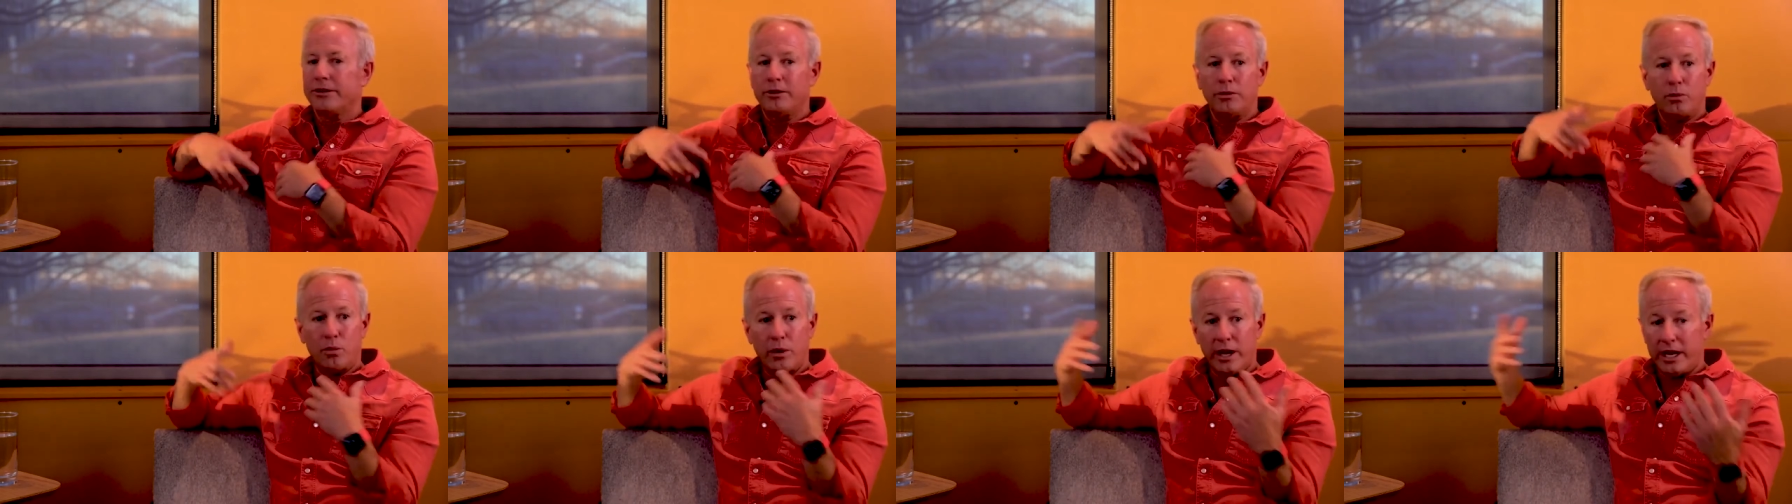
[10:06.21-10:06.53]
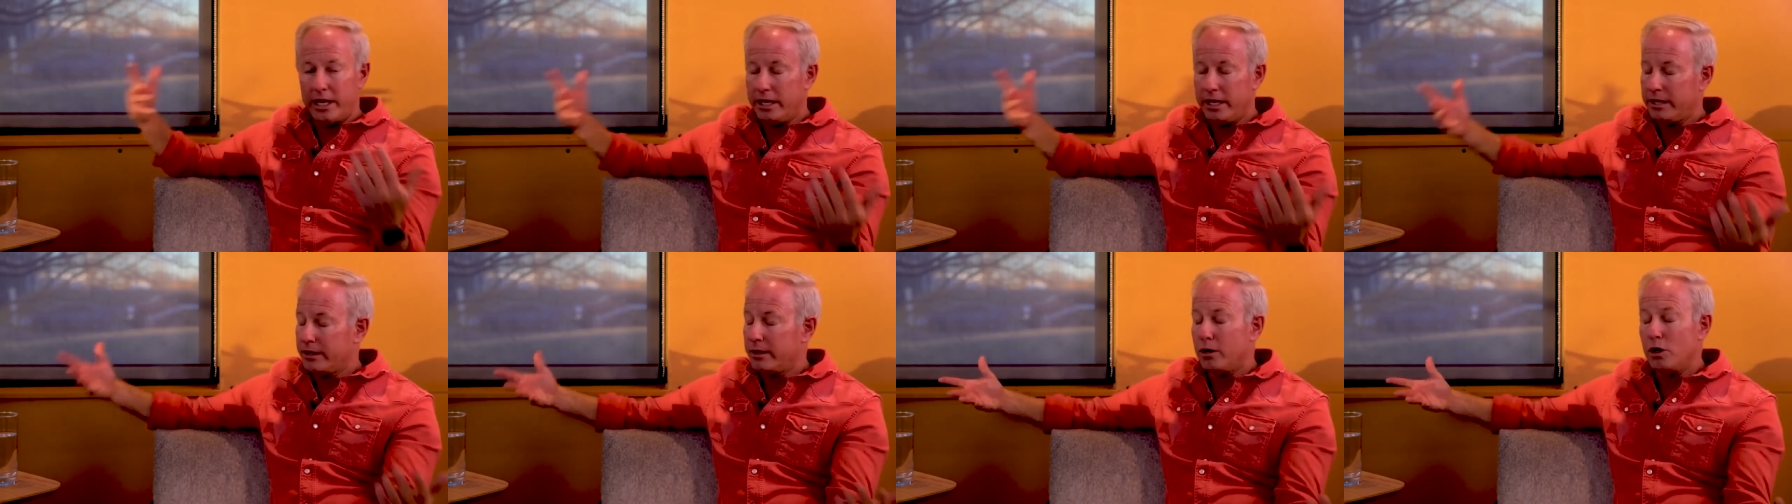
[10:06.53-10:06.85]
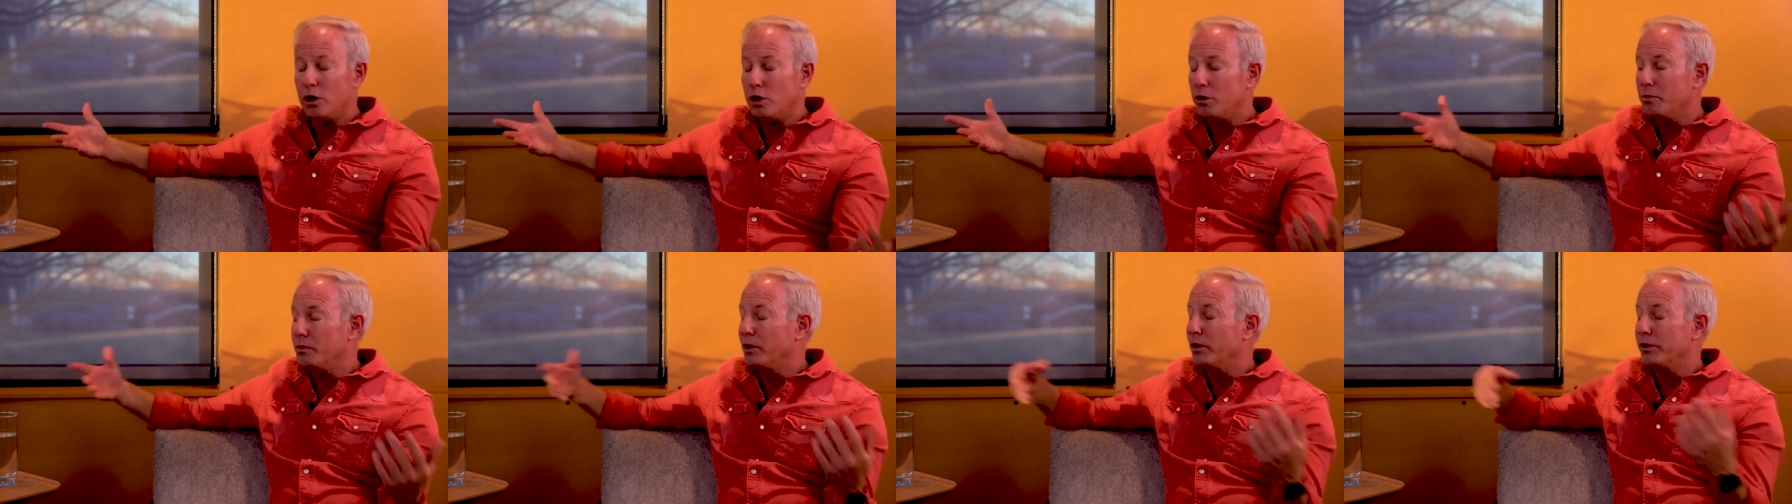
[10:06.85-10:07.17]
the way the
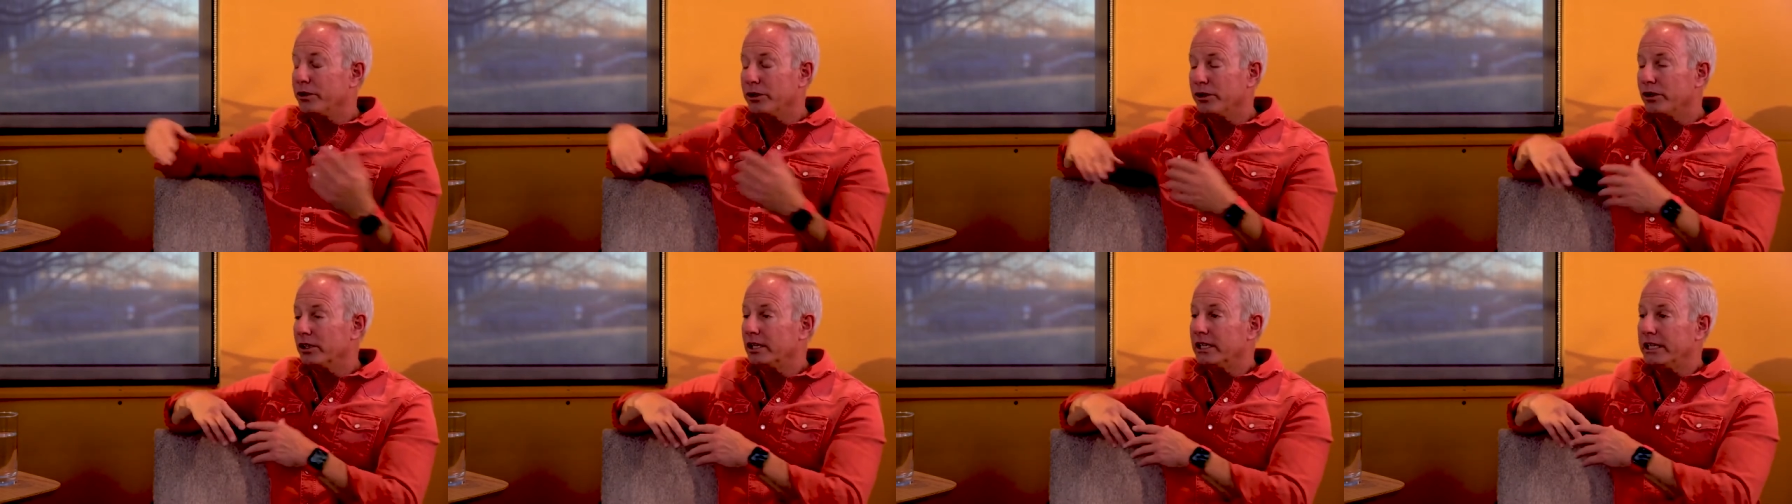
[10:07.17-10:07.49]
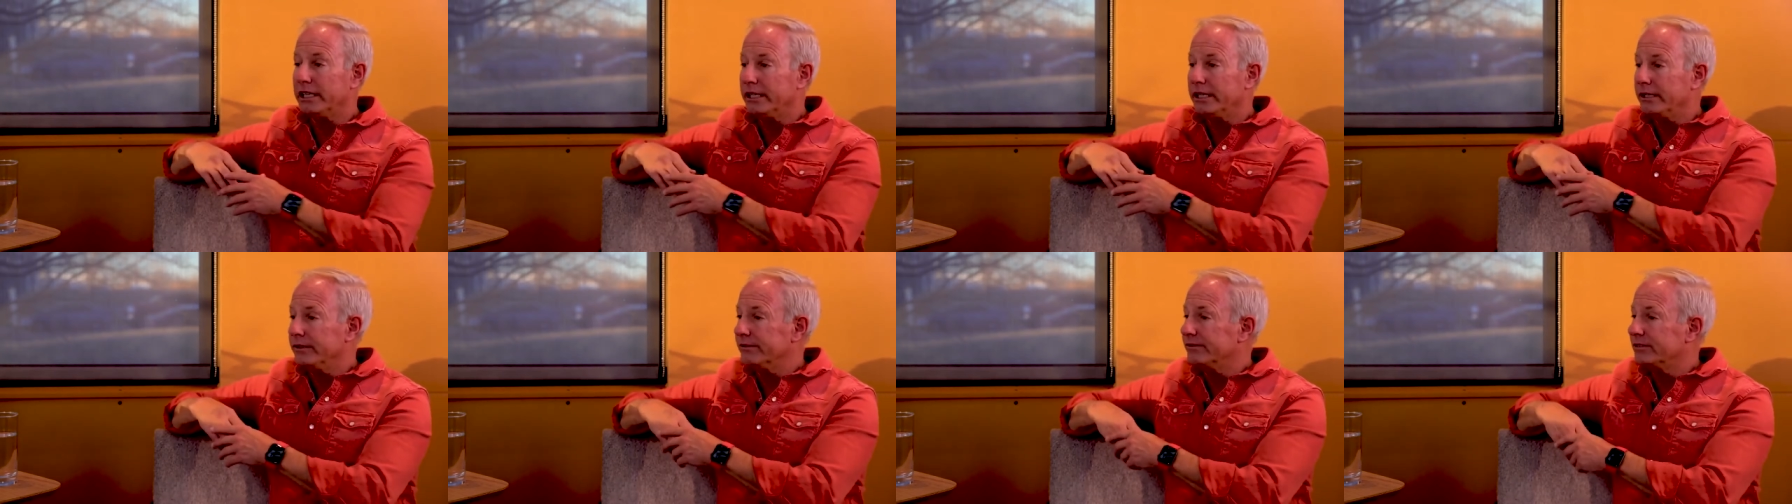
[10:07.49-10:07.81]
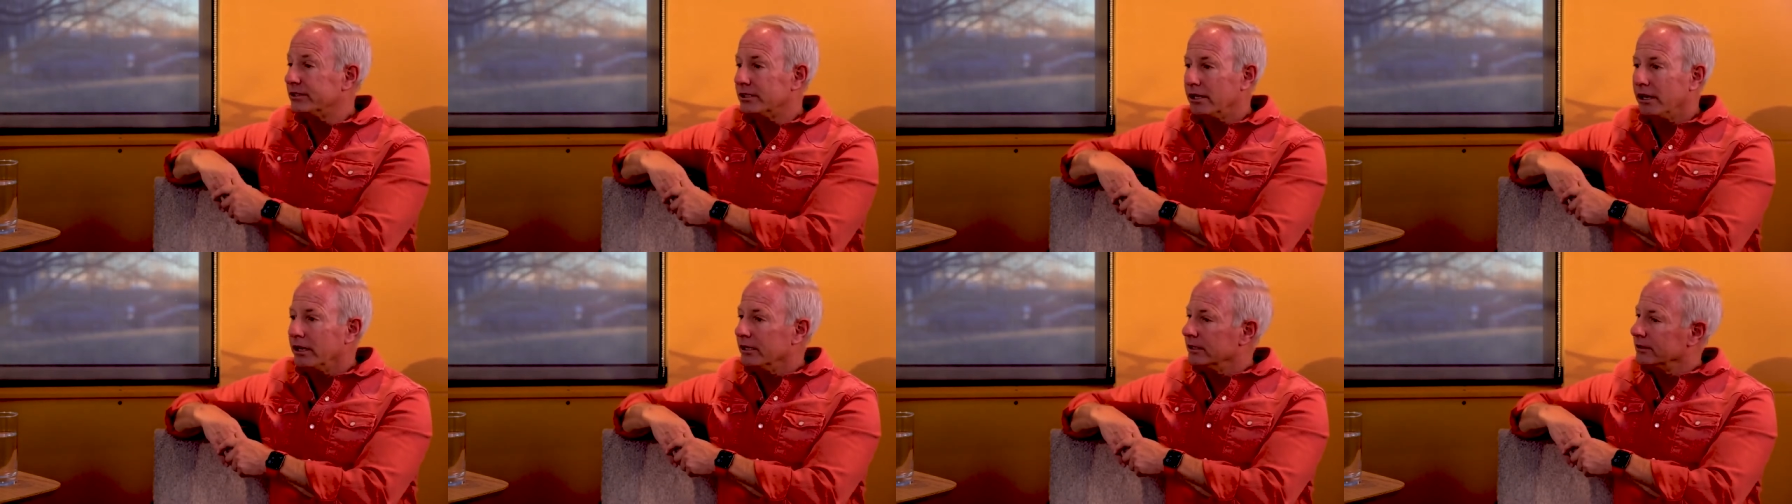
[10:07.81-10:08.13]
homeowner
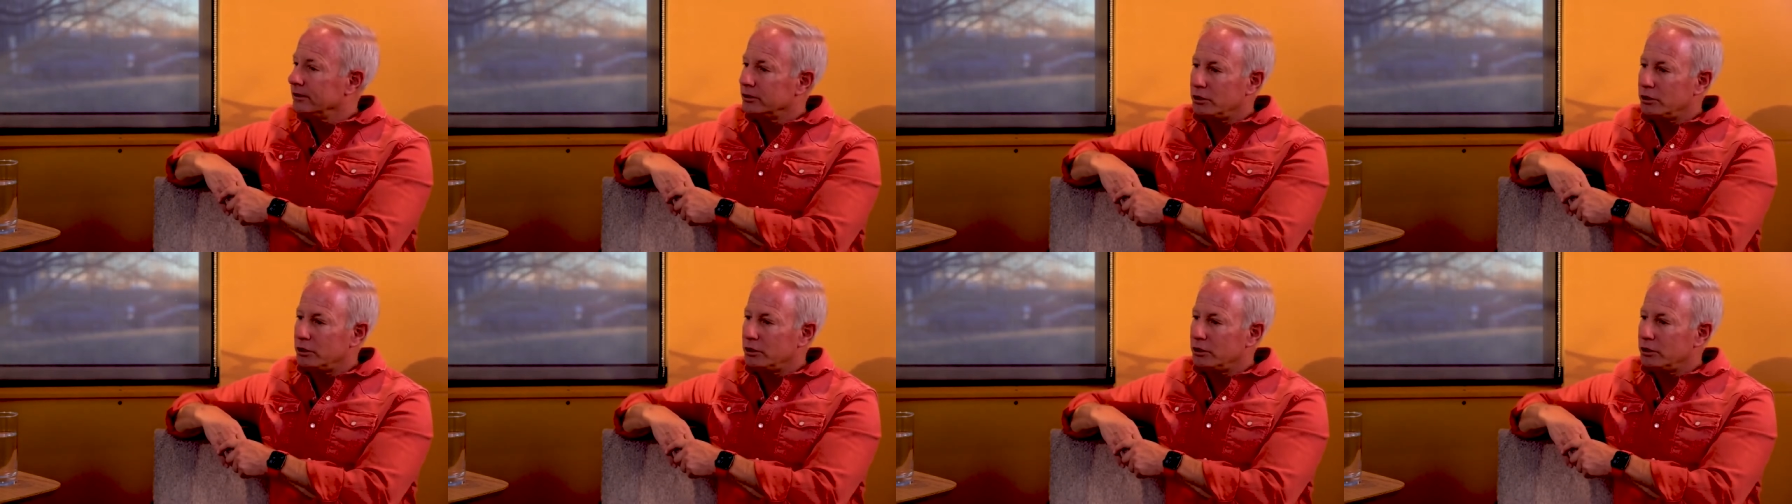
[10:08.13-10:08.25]
lives.